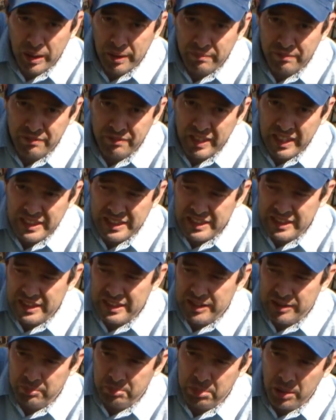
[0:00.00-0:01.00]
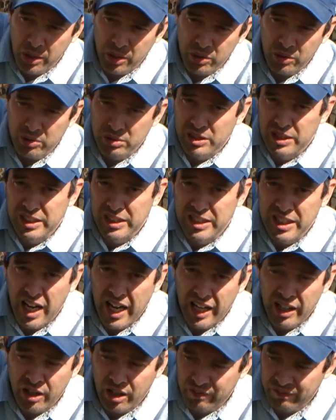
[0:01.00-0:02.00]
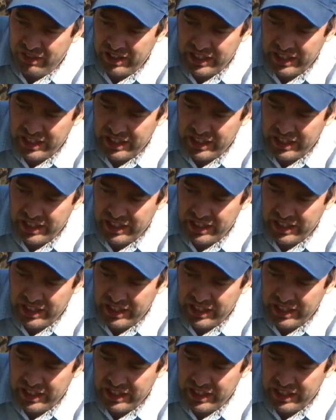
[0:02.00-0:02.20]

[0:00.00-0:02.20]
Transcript: up fences and posts and tie off the